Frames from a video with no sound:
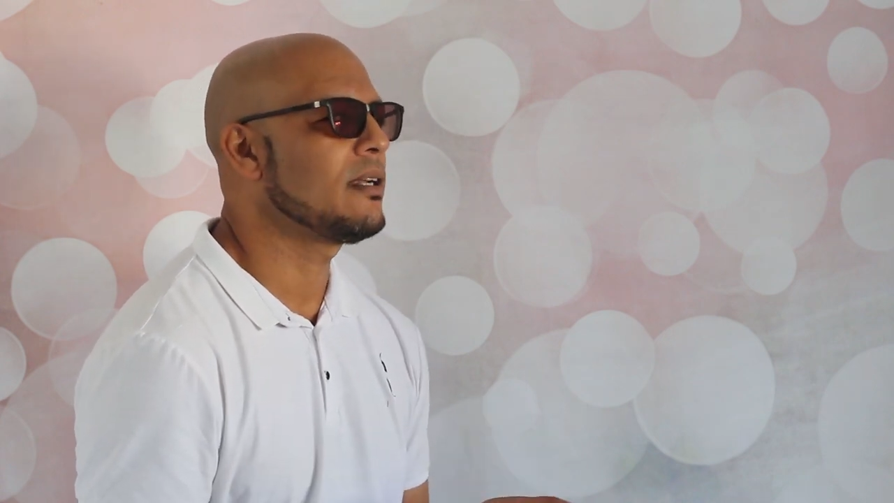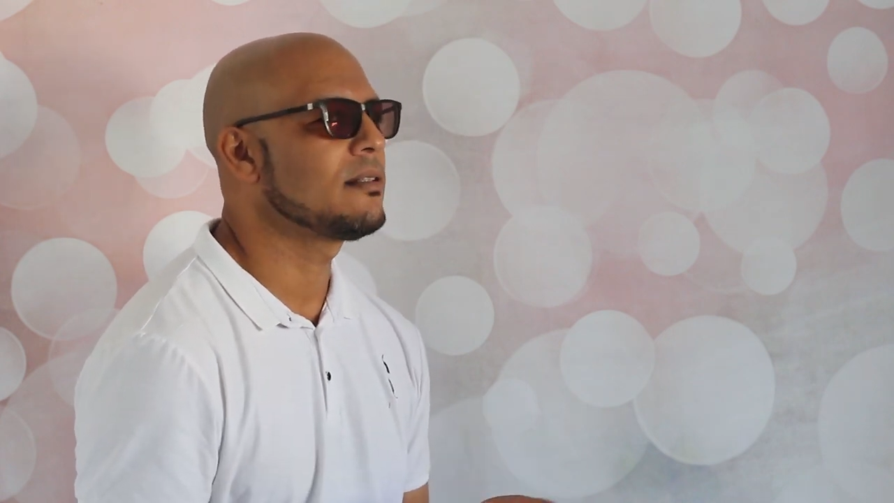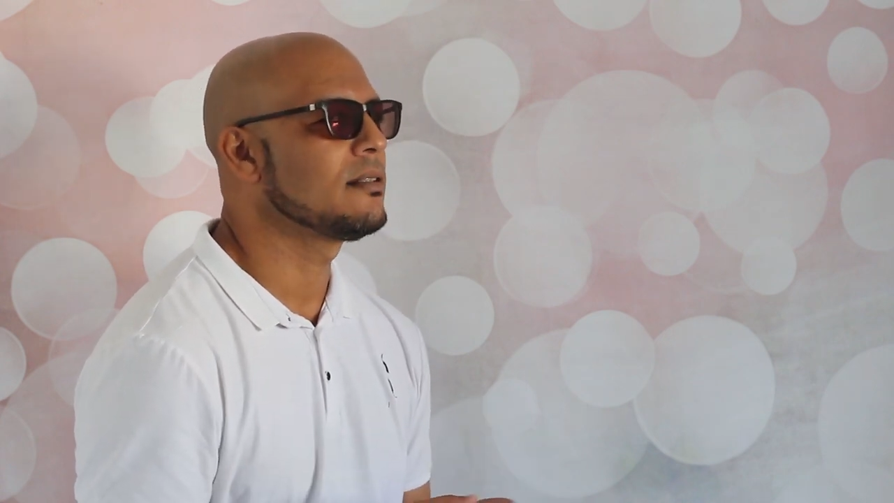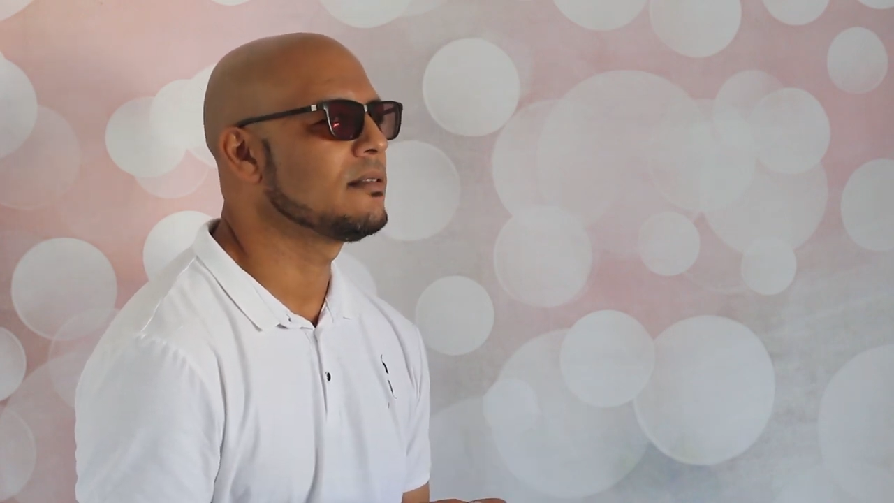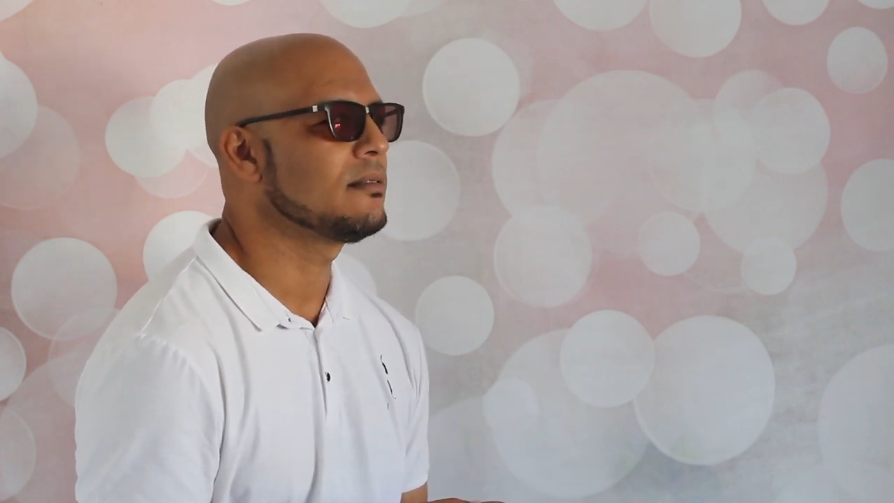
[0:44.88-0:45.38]

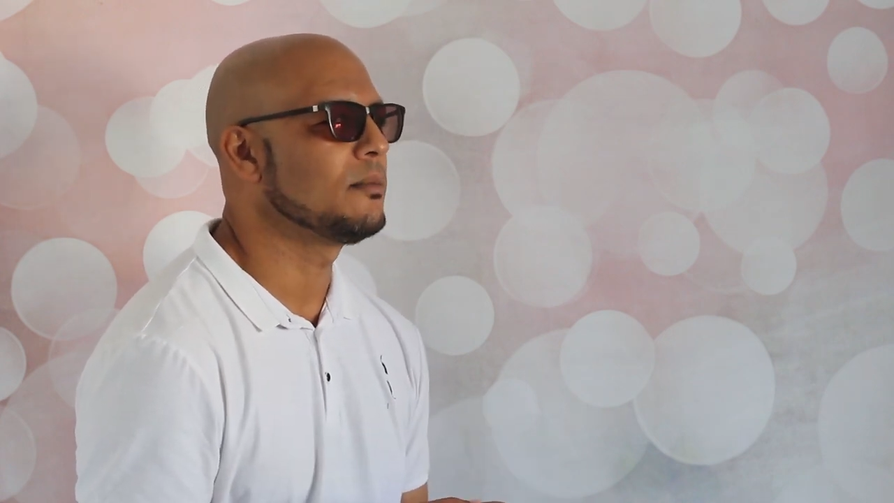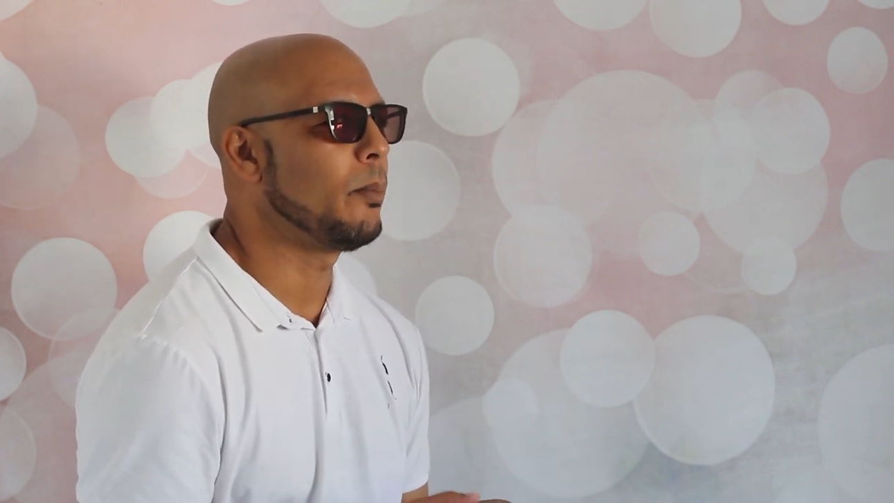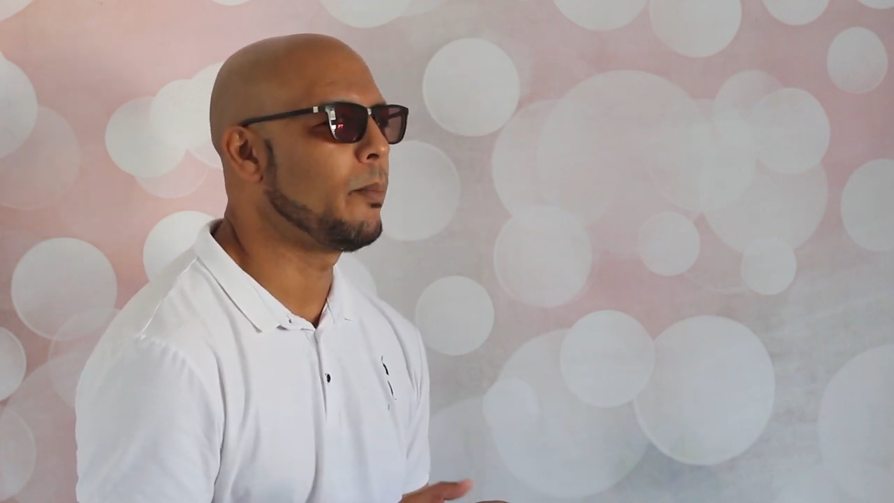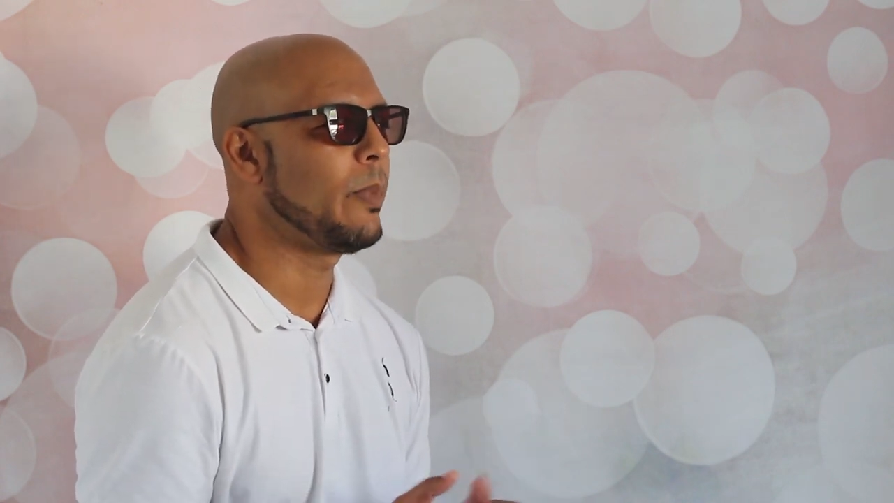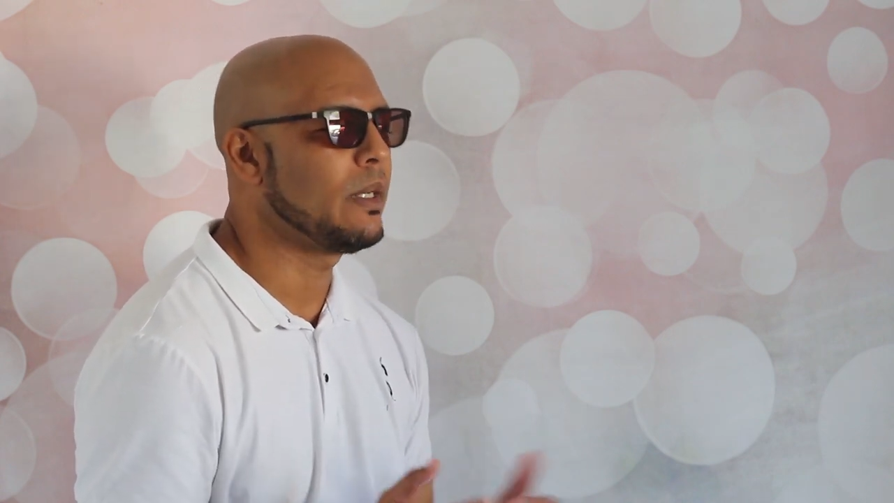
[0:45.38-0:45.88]
character
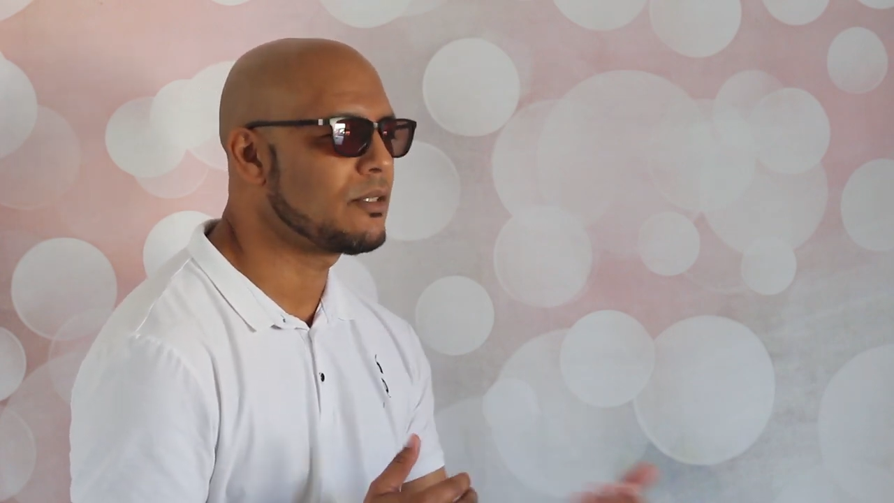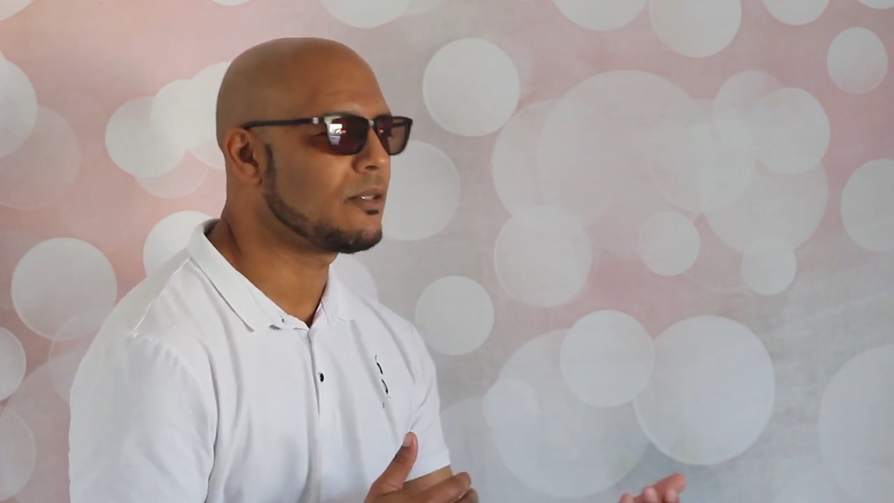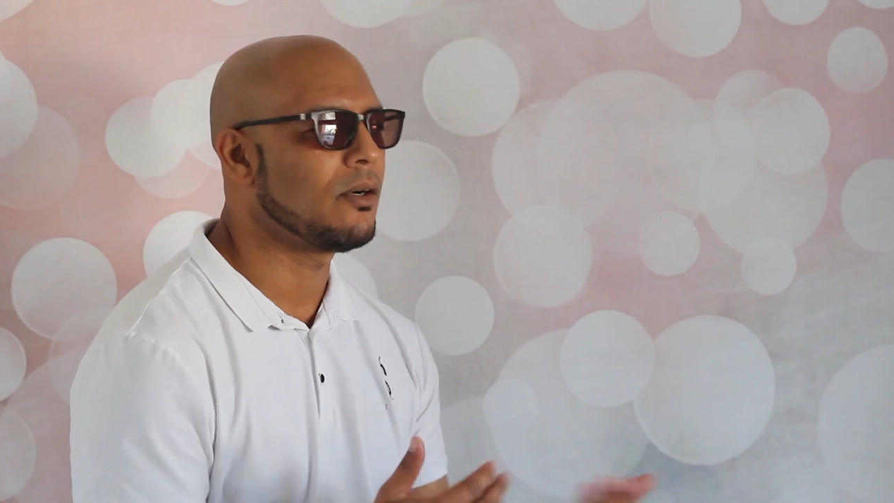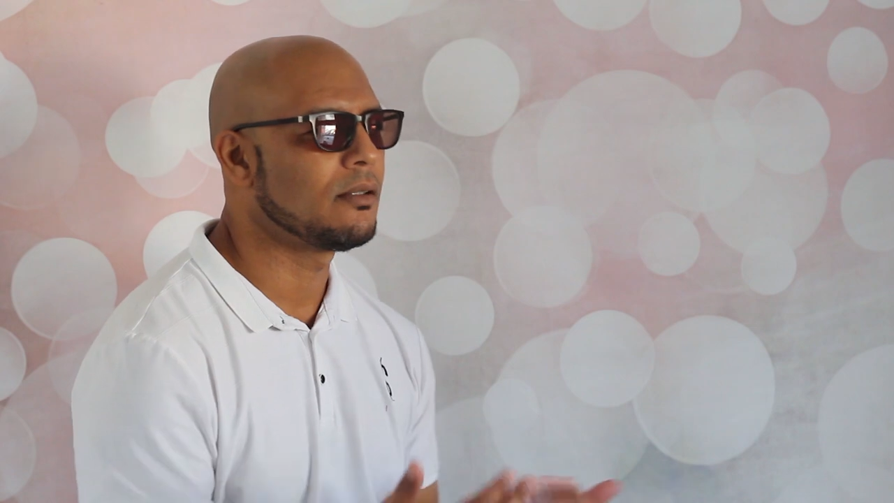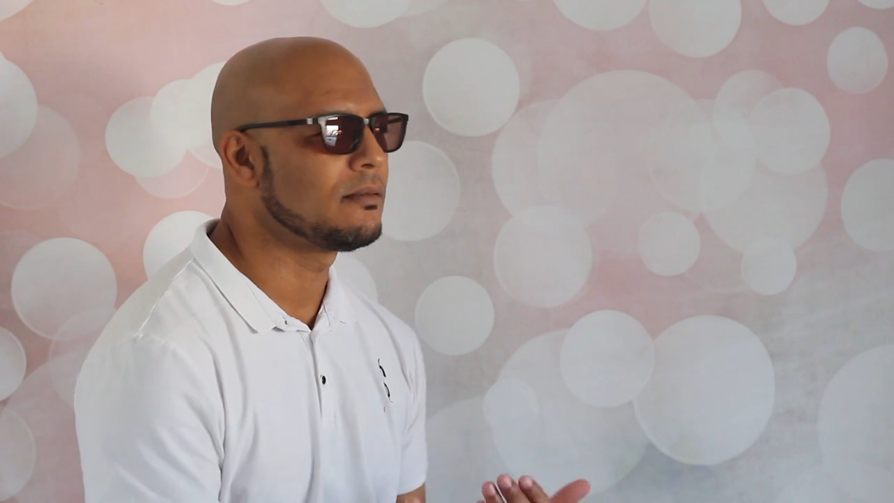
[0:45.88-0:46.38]
based
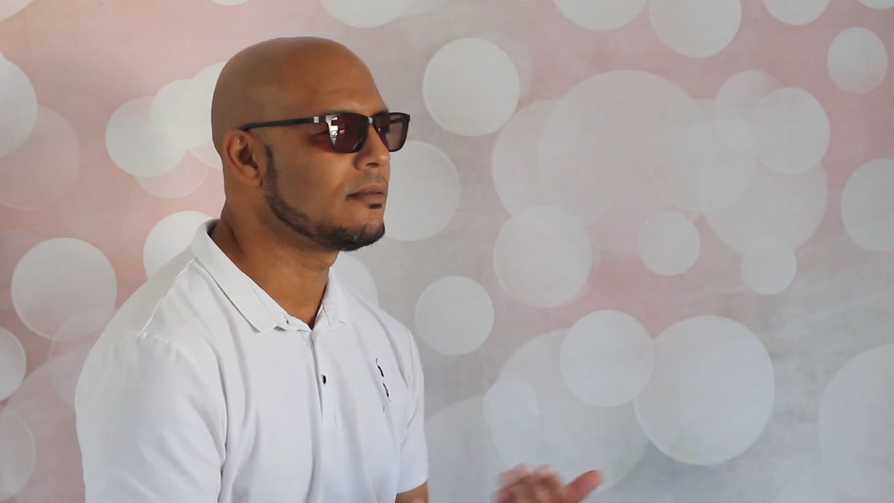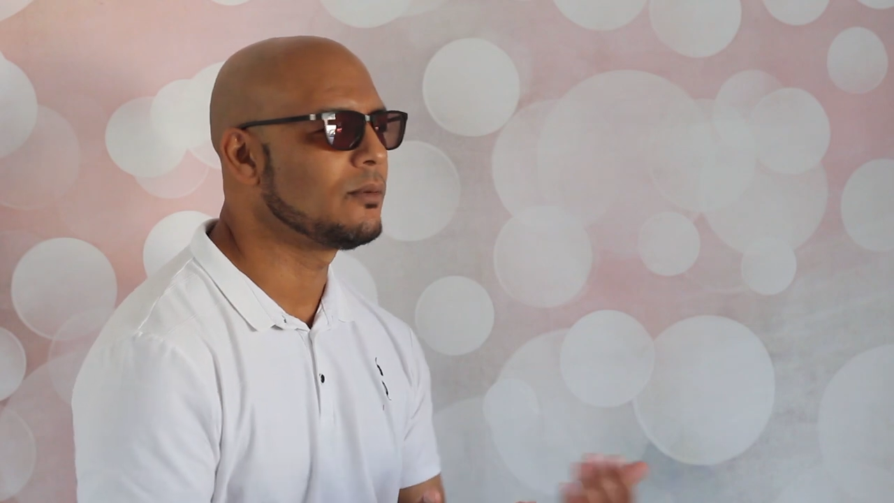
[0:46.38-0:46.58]
on